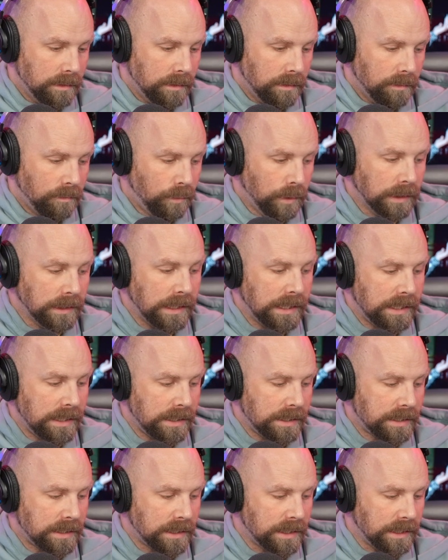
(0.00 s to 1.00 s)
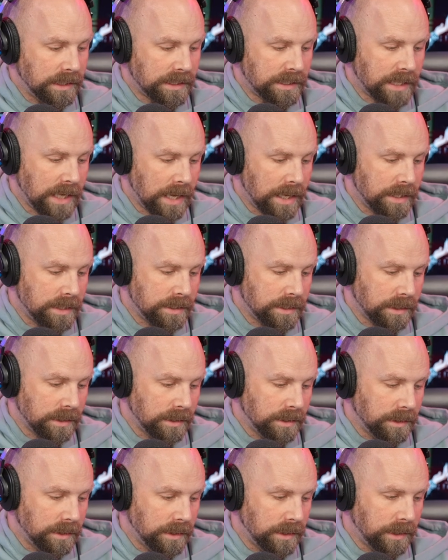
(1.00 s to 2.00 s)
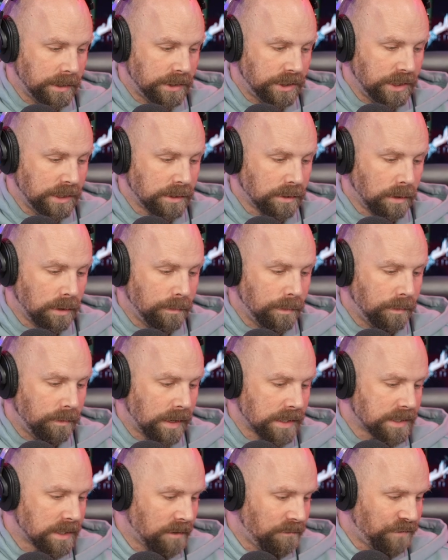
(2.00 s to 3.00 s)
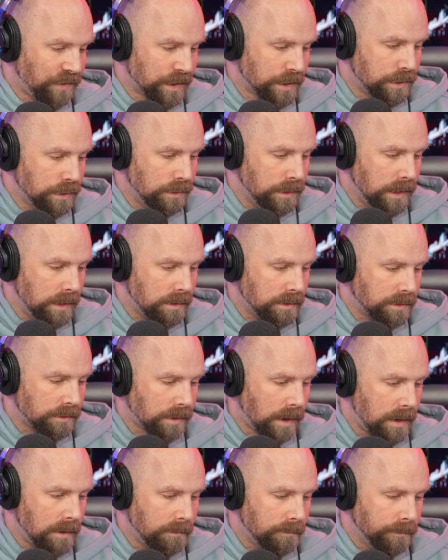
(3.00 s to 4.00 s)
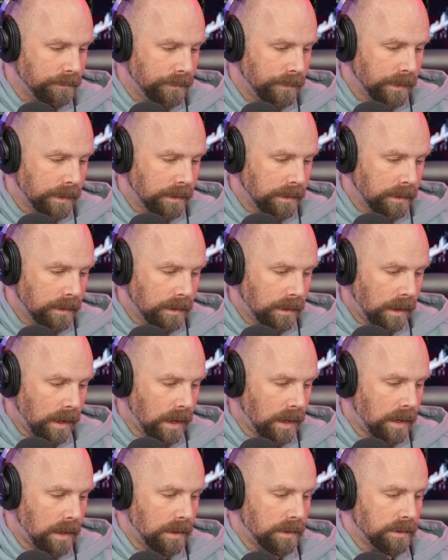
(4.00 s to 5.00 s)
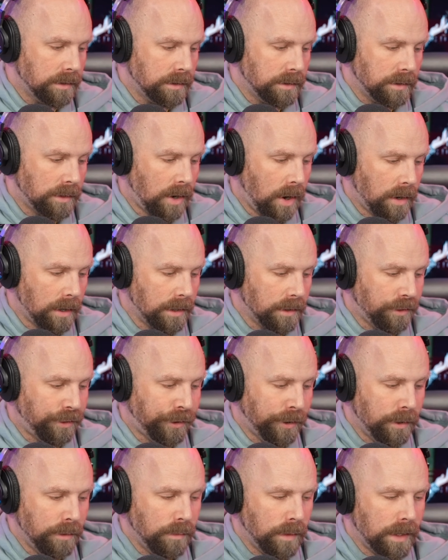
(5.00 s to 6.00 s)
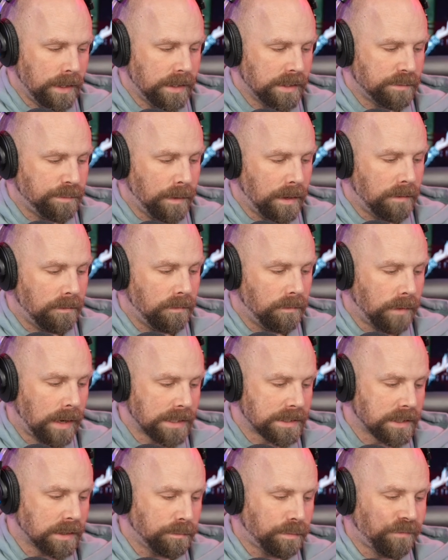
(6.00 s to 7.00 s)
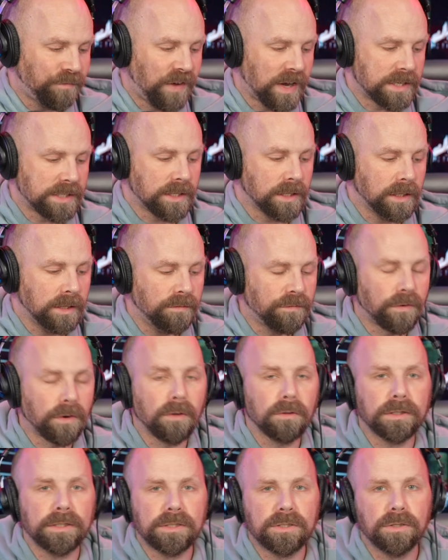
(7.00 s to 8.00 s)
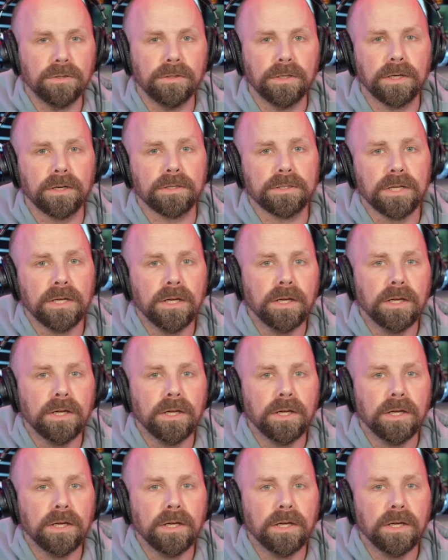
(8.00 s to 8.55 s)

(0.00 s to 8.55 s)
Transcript: release that says that she's only been wrestling for 2 years, right? Cargill, 31, has been wrestling professionally for only 2 years.